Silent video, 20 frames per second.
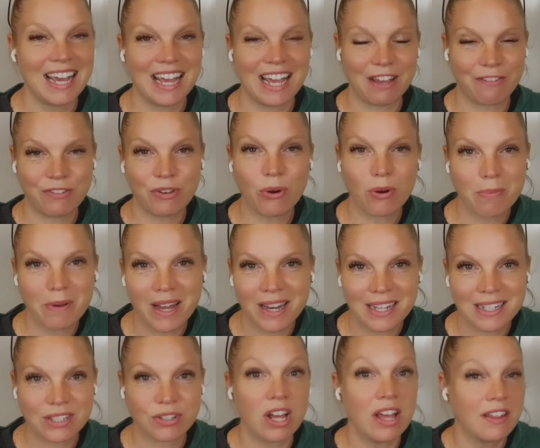if your body
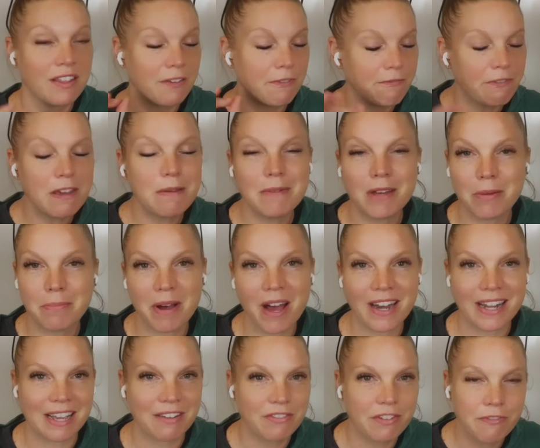is the female
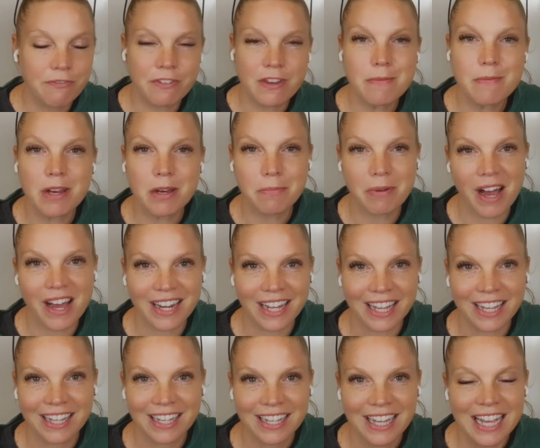body, if the female
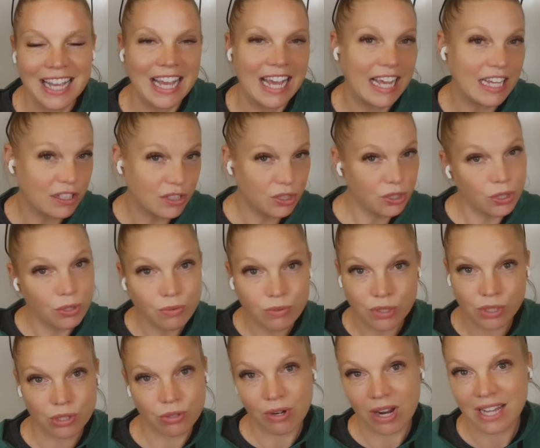body is too
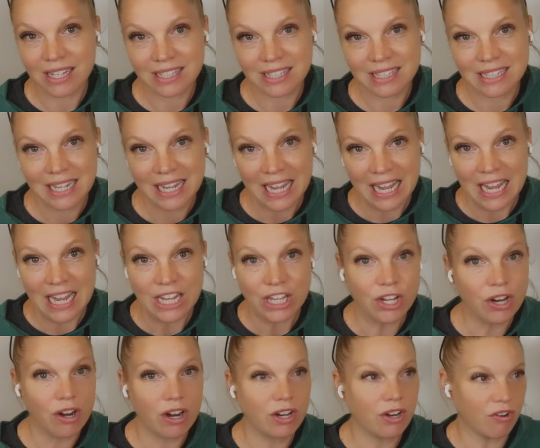stressed,
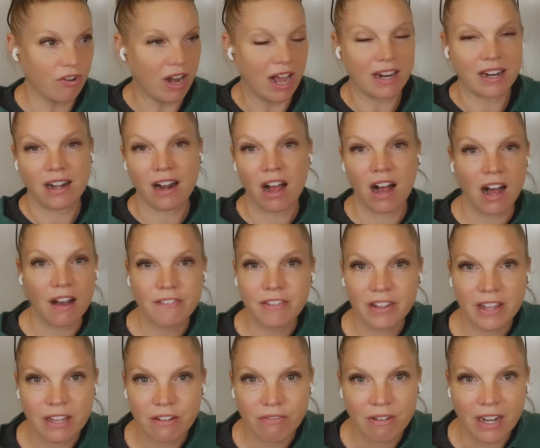you're, you're not going to
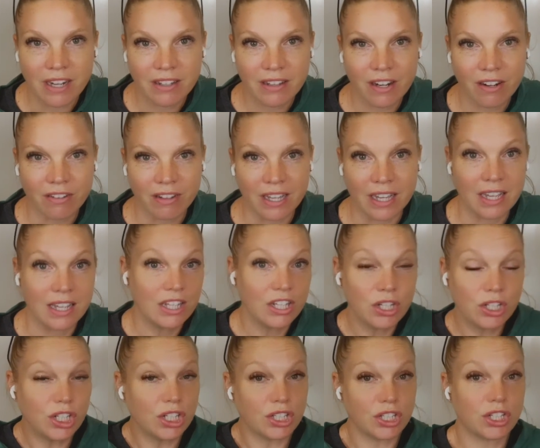ovulate regularly.
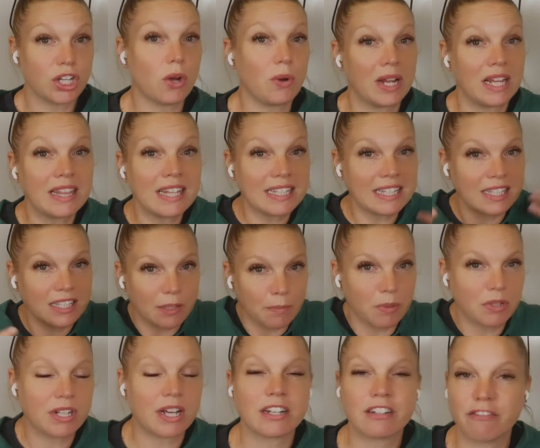You just don't. This is a
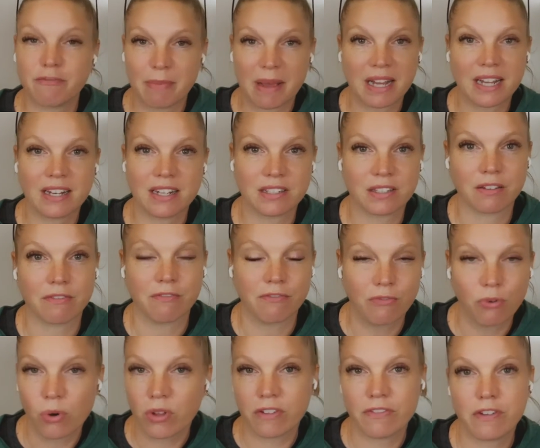protective mechanism
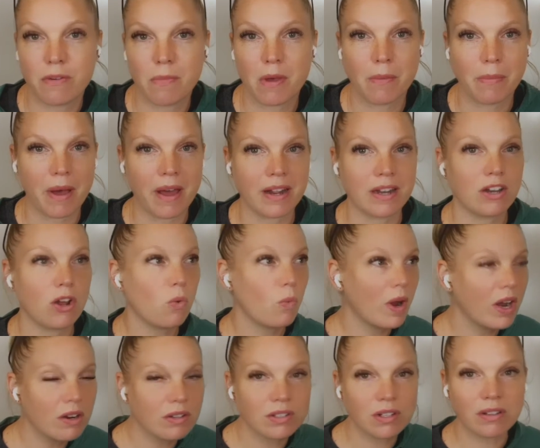for the female body. Now,
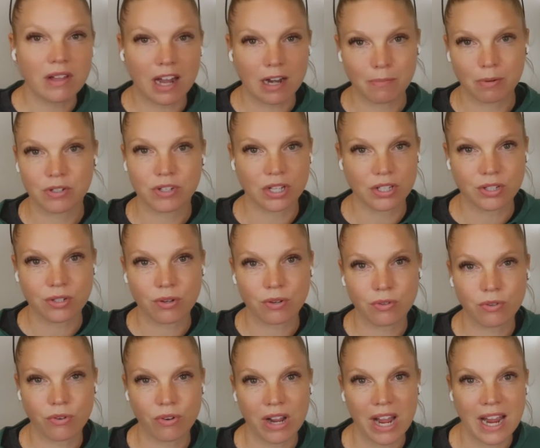where is a lot of
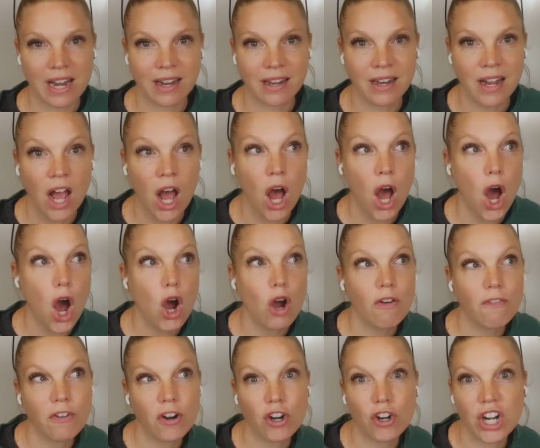progesterone created?
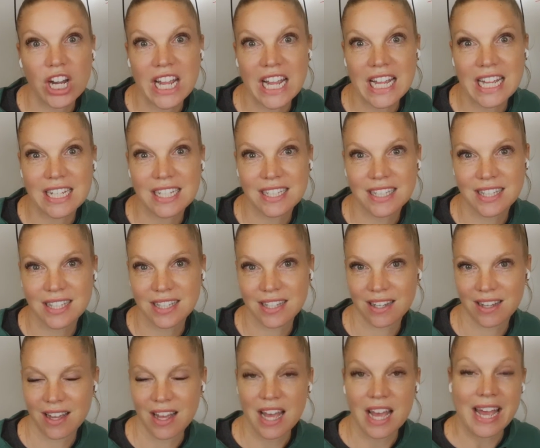
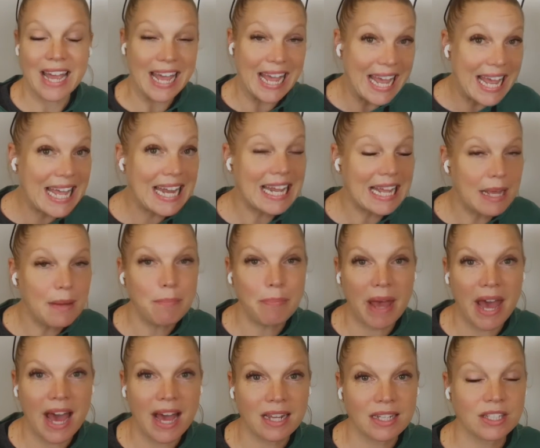Ovaries. It
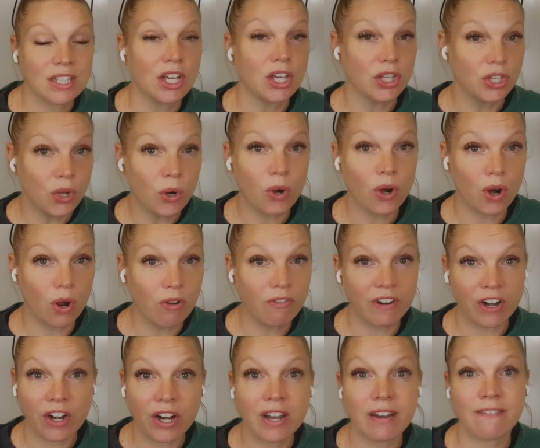impacts your
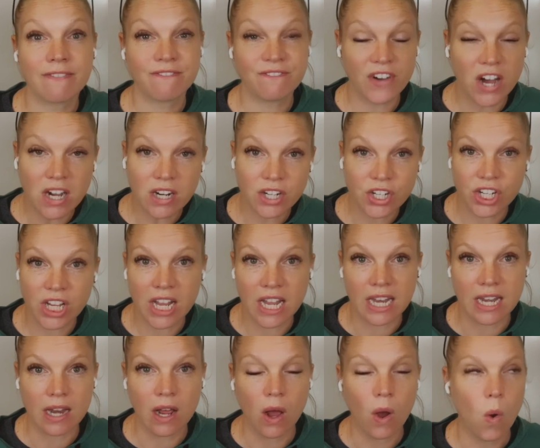ovarian
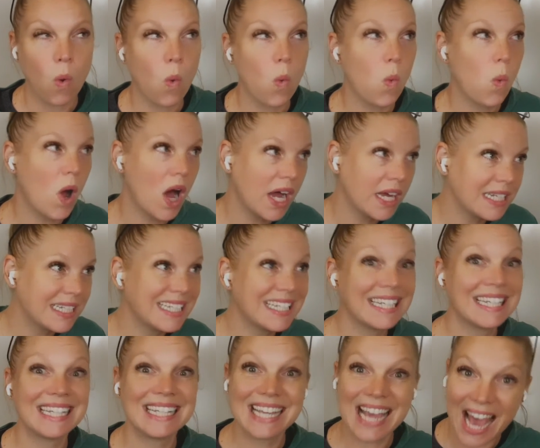function. What?
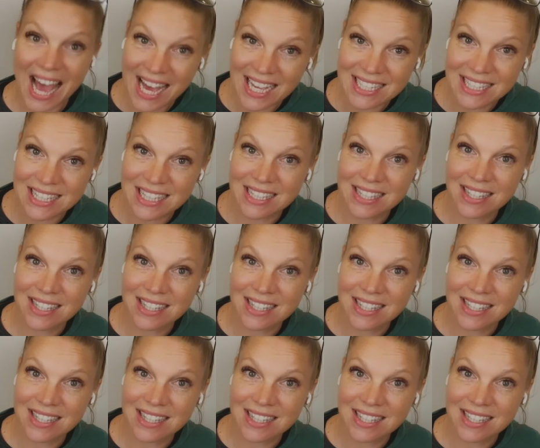Yes